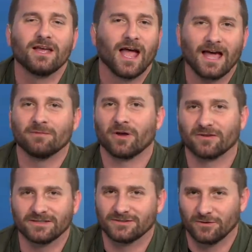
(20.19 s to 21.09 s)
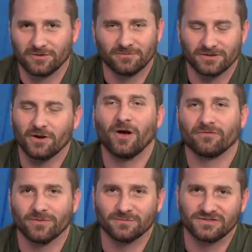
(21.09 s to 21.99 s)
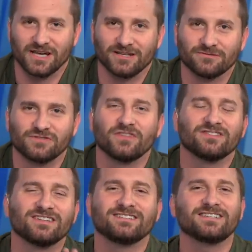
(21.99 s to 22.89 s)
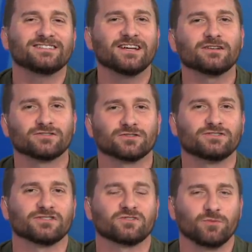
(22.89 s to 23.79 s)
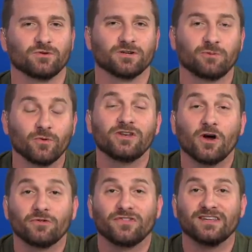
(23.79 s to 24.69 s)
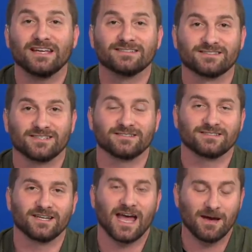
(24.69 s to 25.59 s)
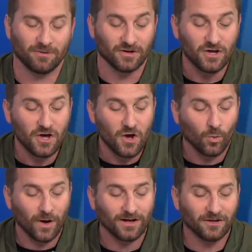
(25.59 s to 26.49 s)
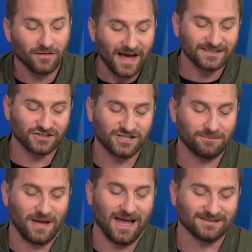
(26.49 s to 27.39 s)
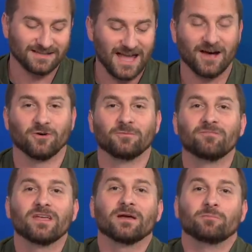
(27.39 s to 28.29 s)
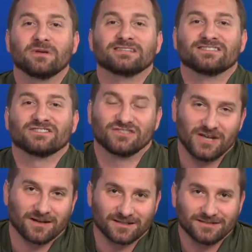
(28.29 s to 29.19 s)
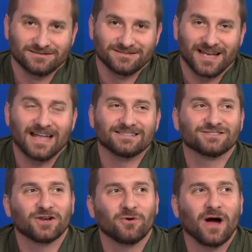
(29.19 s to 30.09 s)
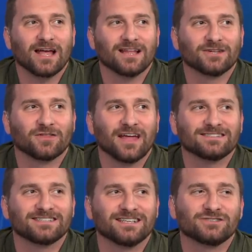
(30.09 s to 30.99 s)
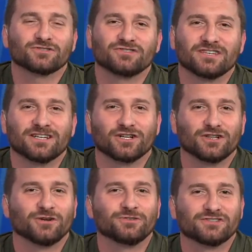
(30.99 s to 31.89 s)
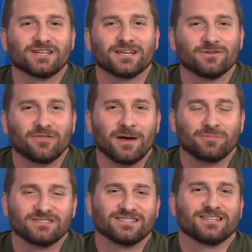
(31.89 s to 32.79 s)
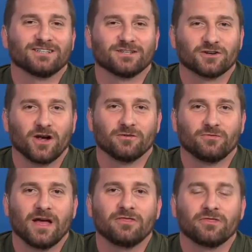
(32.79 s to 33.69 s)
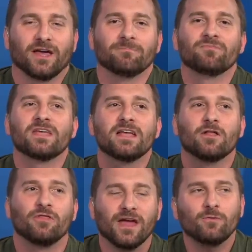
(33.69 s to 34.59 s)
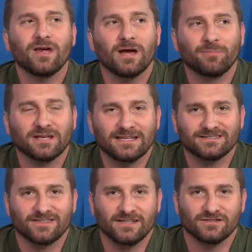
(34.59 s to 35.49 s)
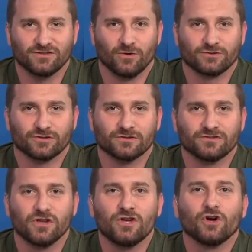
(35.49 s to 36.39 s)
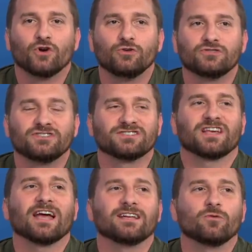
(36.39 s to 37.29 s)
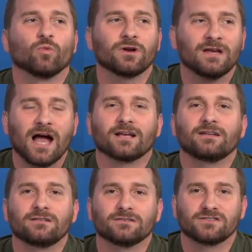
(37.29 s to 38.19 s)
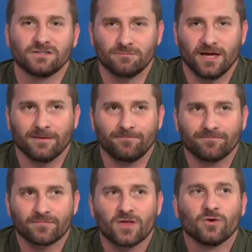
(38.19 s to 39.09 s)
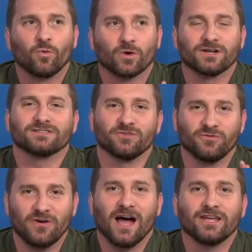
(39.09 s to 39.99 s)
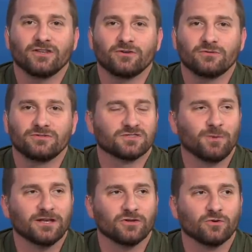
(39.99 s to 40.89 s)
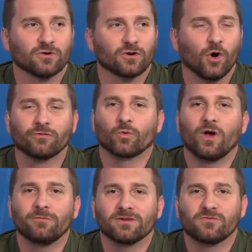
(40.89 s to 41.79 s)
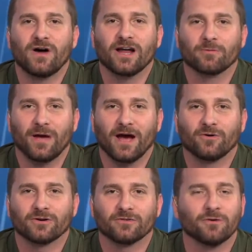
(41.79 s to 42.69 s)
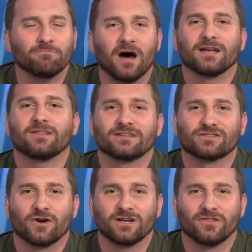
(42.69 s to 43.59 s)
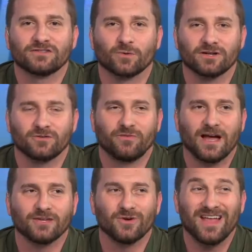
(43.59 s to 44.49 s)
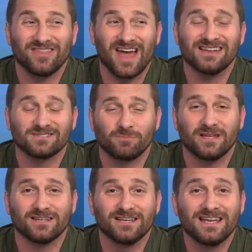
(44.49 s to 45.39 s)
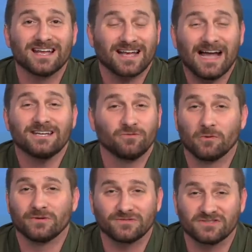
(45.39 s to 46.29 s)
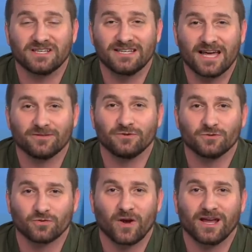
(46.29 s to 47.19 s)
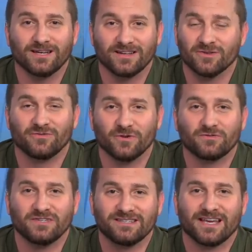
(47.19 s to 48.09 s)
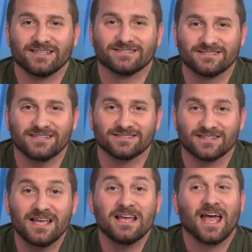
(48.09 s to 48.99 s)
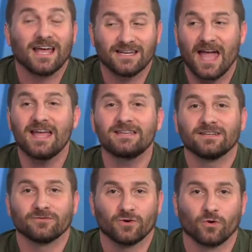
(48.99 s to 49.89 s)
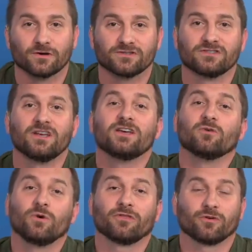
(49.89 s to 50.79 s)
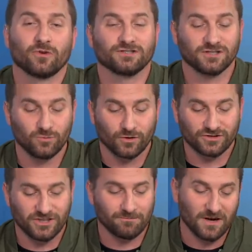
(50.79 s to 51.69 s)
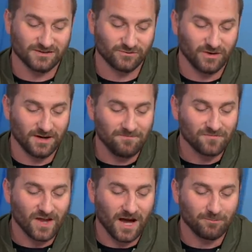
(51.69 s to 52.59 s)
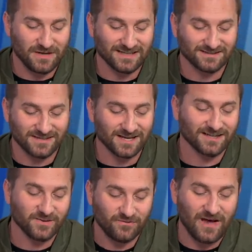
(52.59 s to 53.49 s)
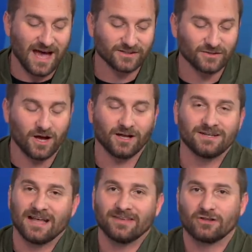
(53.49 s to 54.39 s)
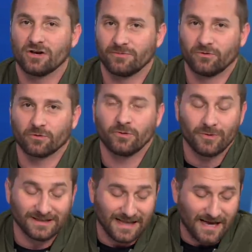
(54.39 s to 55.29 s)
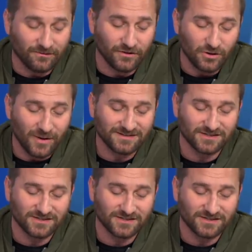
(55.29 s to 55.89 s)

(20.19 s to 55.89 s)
and apparently told them to go f themselves. The, the, details are disputed, but we know that the incident did happen. Well, that ship has now been sunk. And so, I, look, that is an interesting closing of that particular event that they went up against these soldiers who decided we're not gonna submit. We're gonna defy you despite your overwhelming firepower, the money that's gone into this, we're gonna defy you. And that has been kind of what we've seen out of Ukraine in the 50 days since. And it ended, of course, with the Russian warship Moskva uh, being sunk. And in fact, uh, not that long before we went live, the US